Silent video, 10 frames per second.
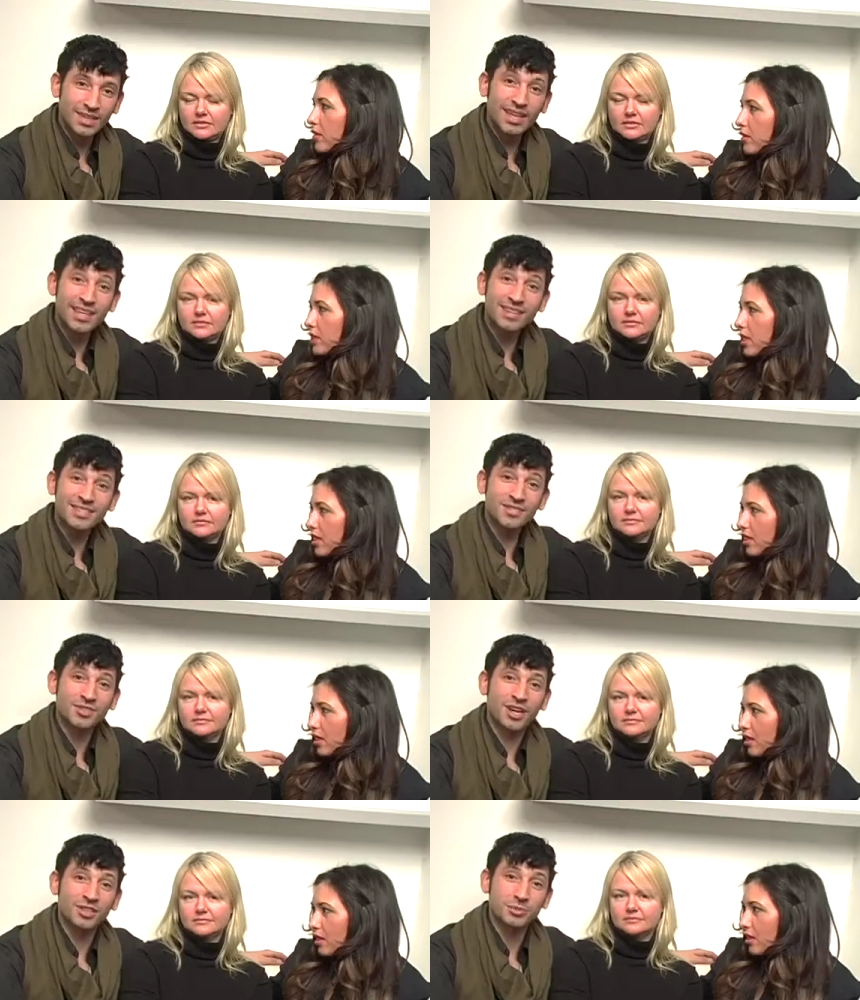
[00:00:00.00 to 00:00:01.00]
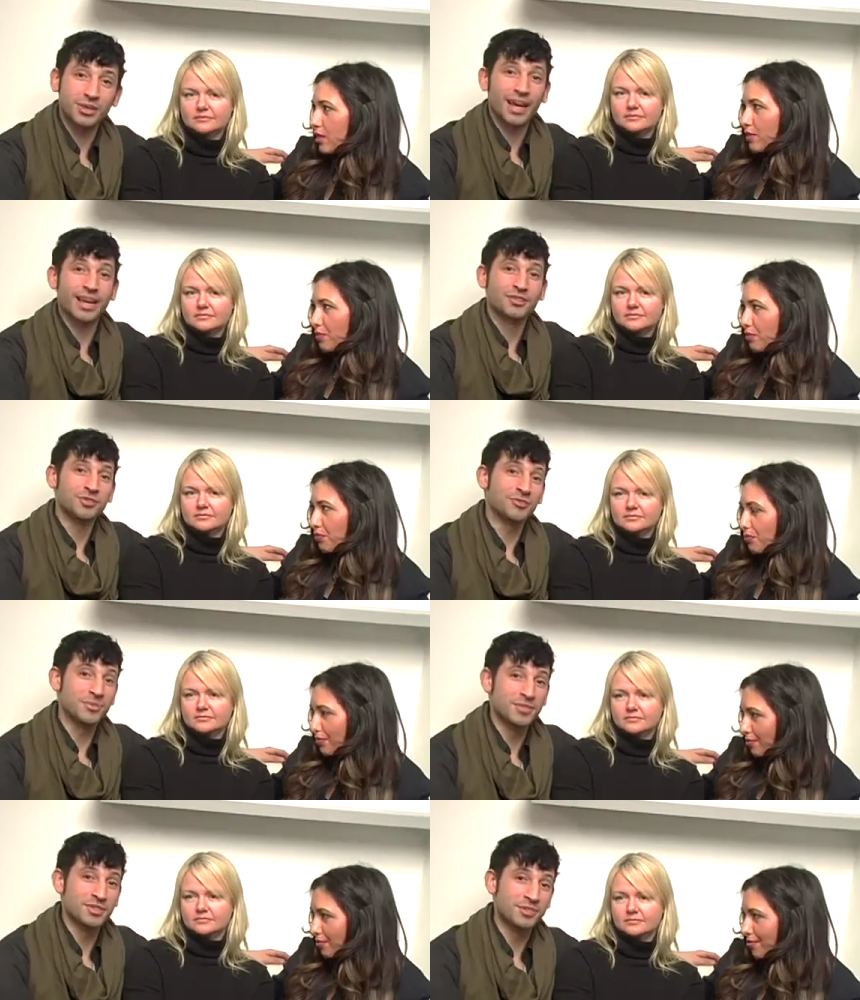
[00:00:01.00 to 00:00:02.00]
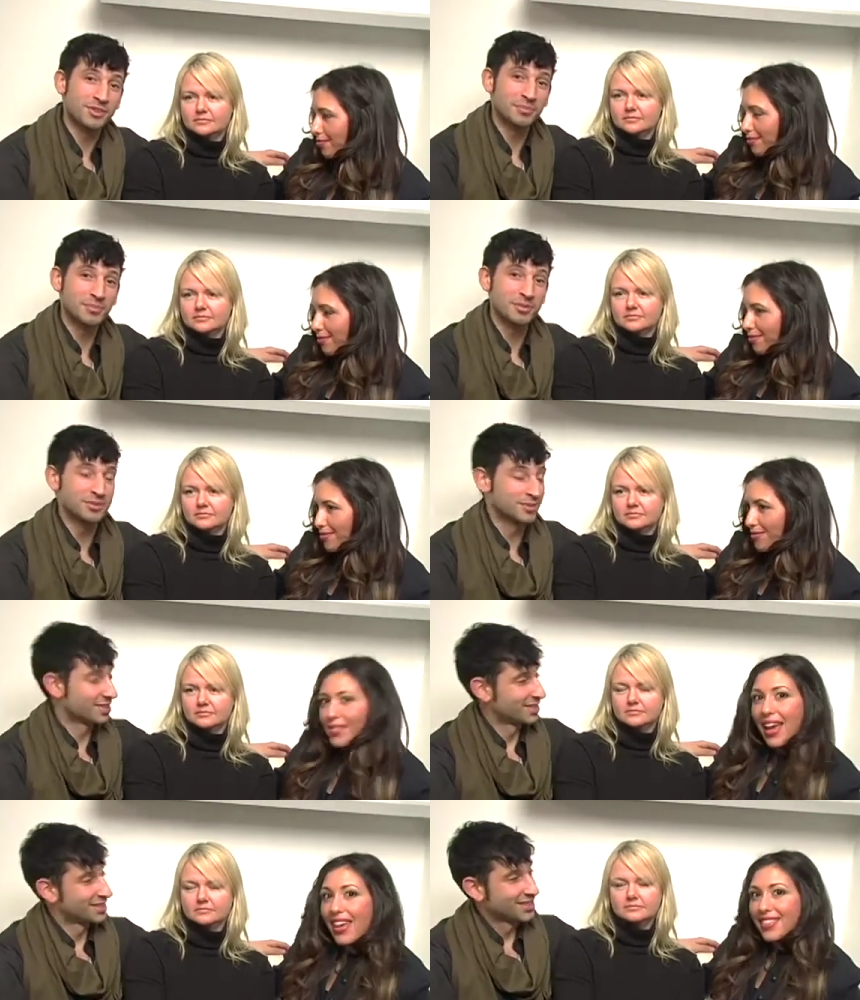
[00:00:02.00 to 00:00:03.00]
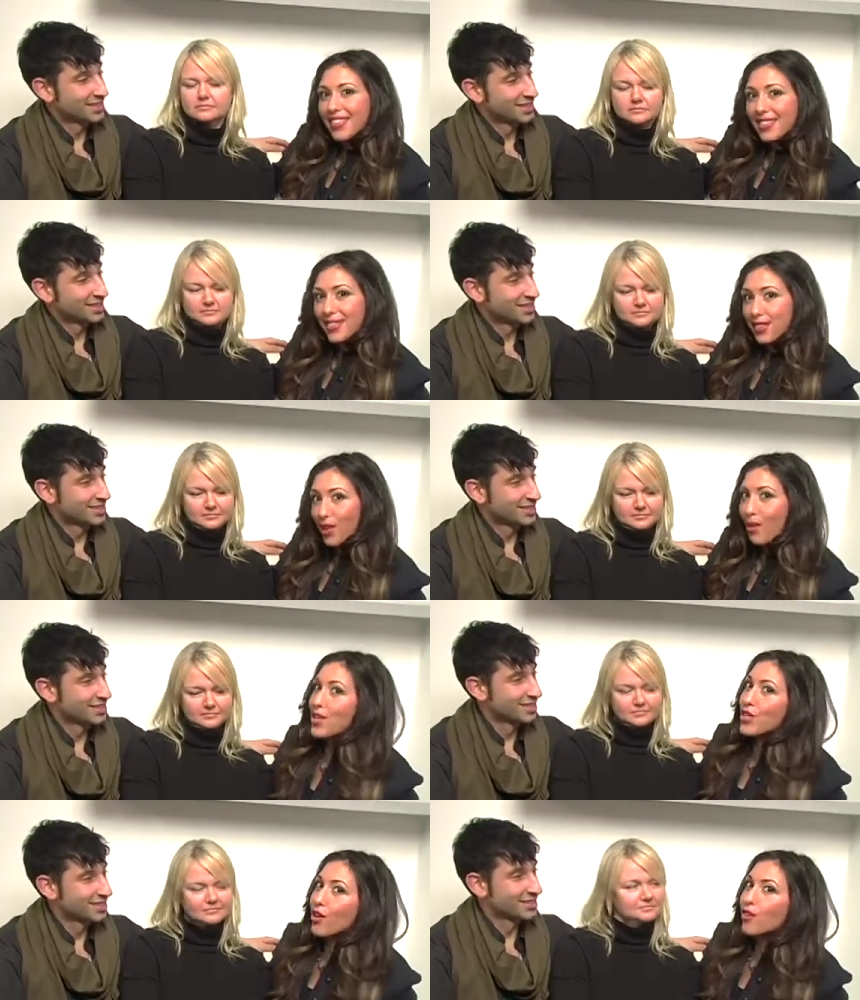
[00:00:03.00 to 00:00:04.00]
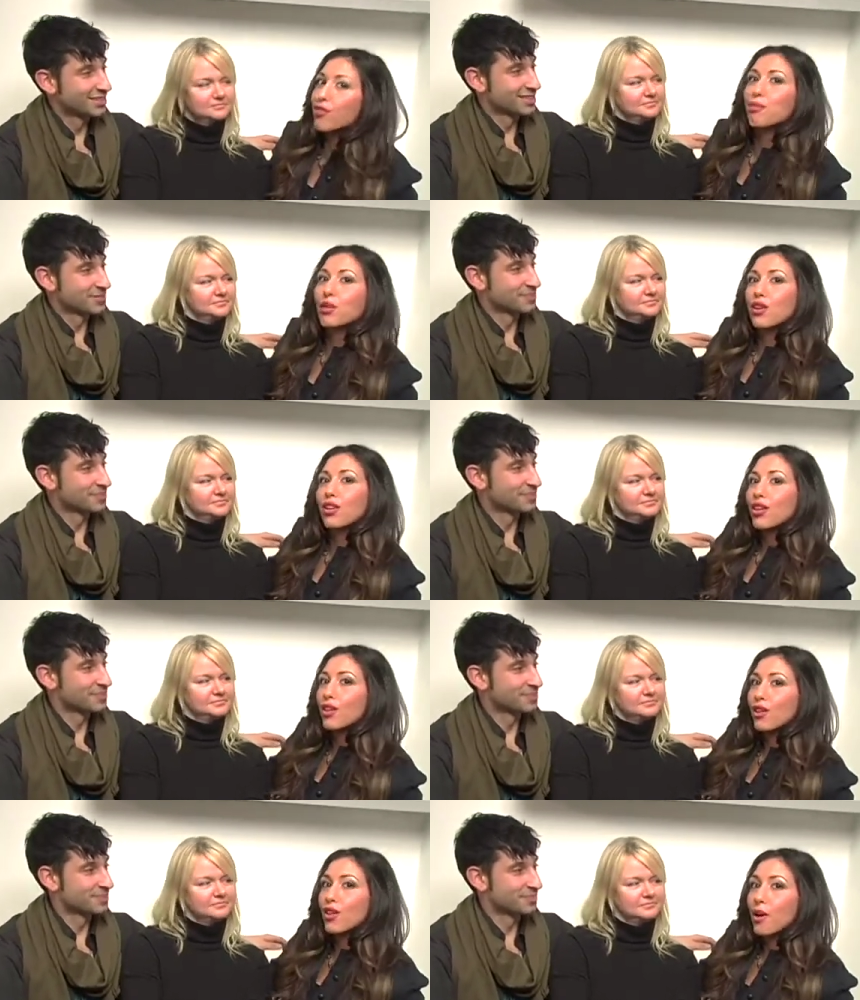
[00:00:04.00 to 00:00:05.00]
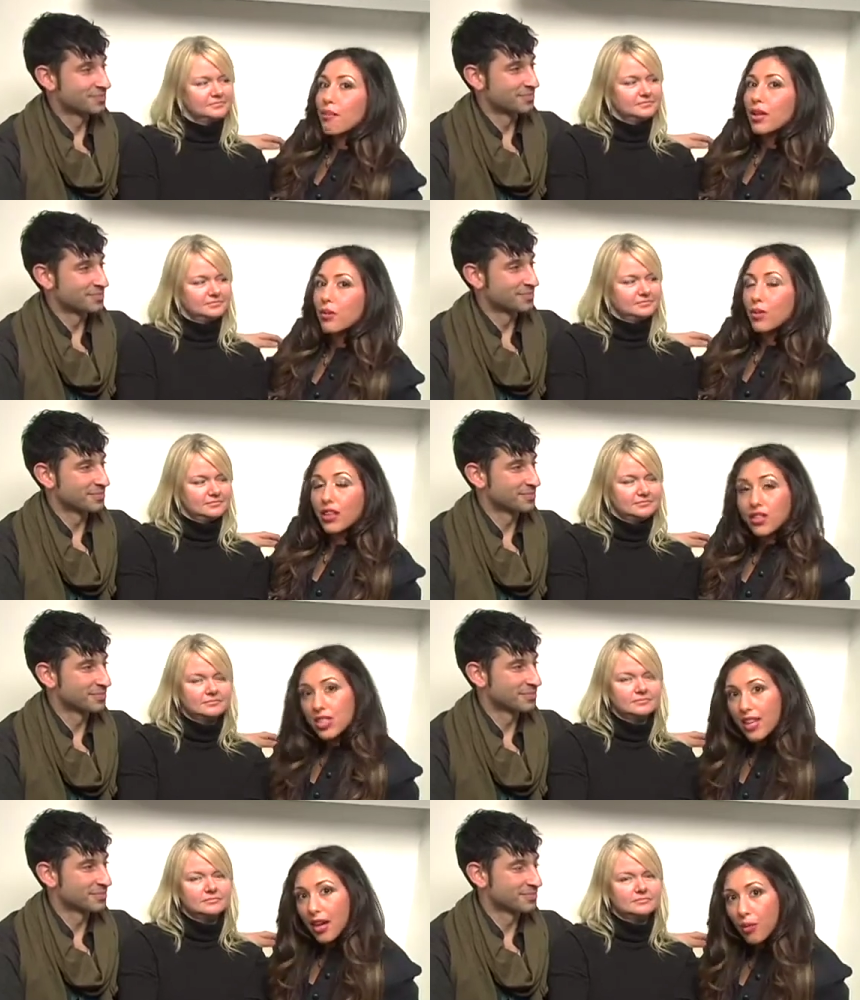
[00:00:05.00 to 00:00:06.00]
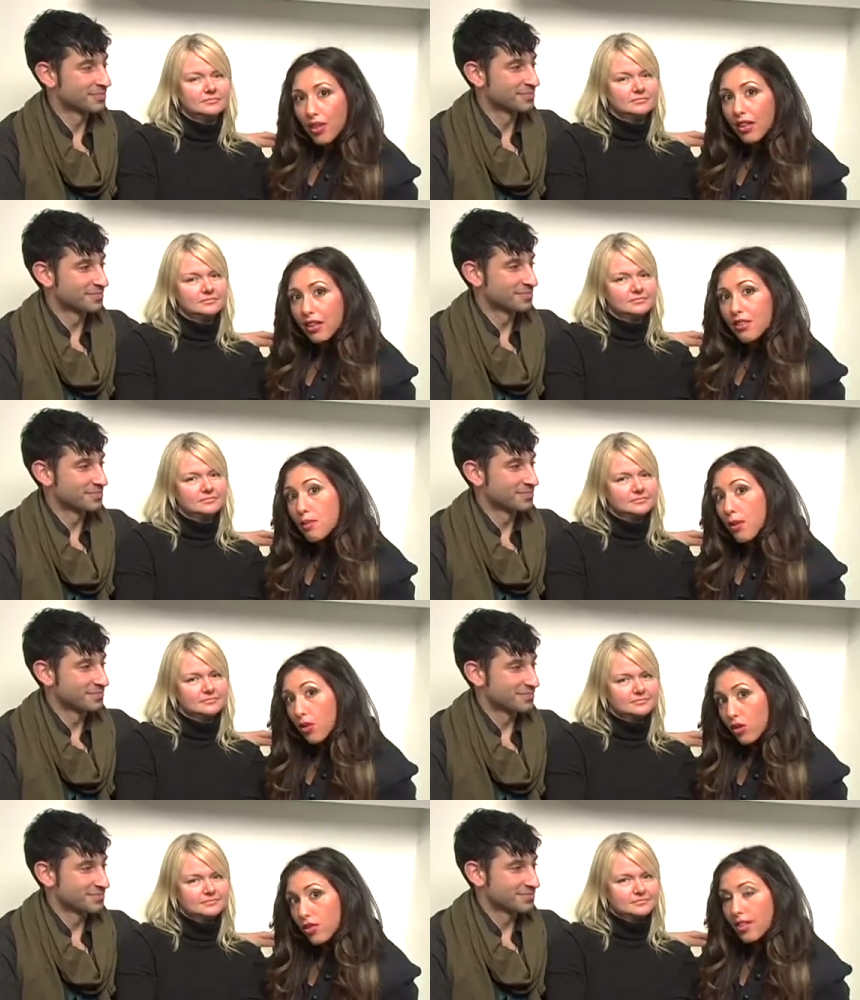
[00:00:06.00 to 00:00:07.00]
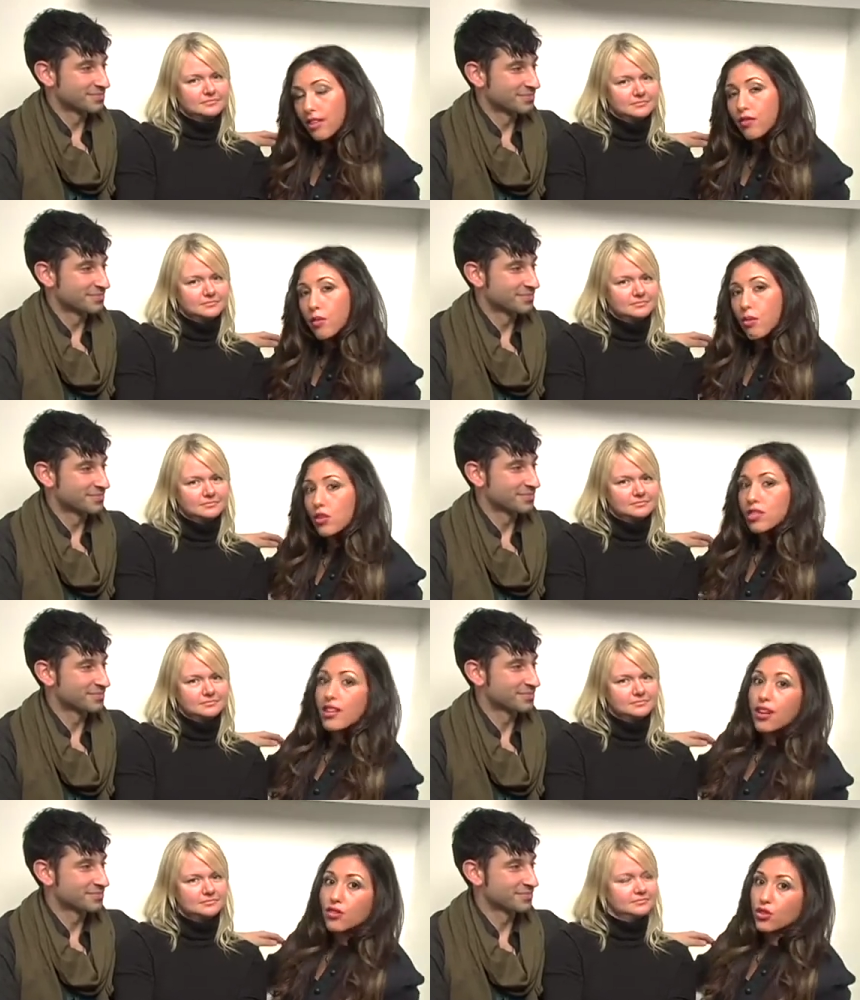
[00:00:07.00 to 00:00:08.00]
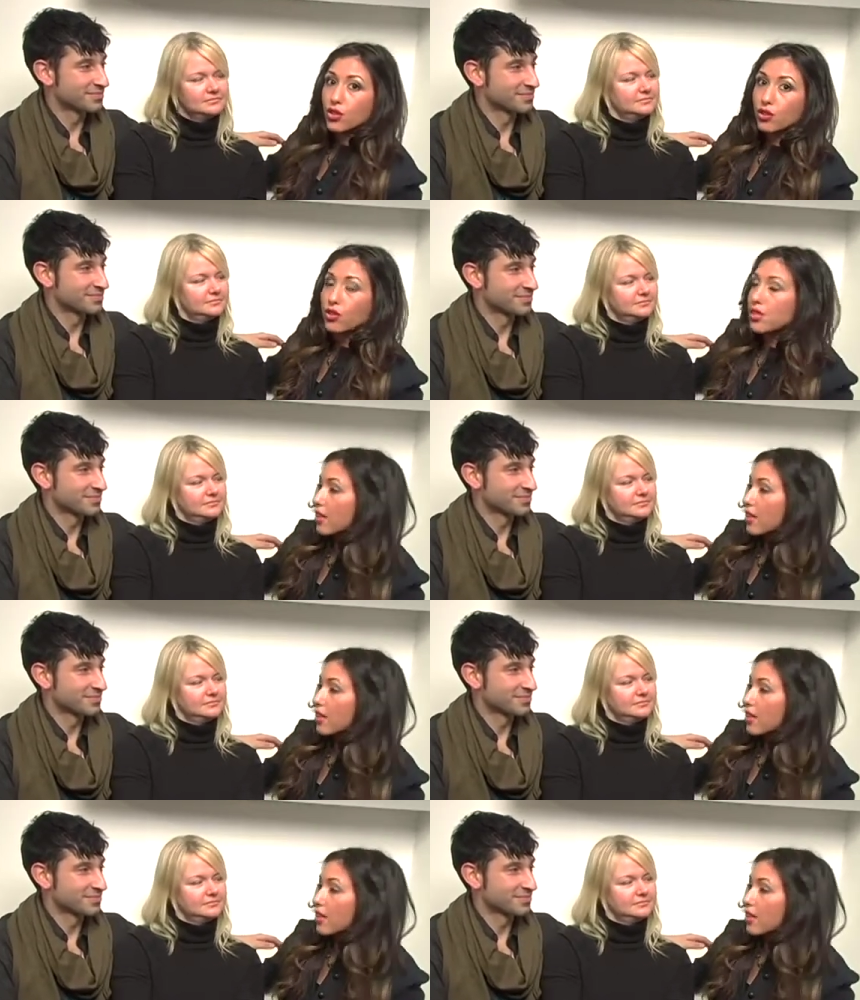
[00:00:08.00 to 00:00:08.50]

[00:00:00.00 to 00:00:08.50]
Speaker 1: Hey, this is Joshua Katcher from The Discerning Brute.
Speaker 2: And this is Chloe Jo from Girlie Girl Army, and we're here today with Elizabeth Olsen from Olsen Haus Shoes,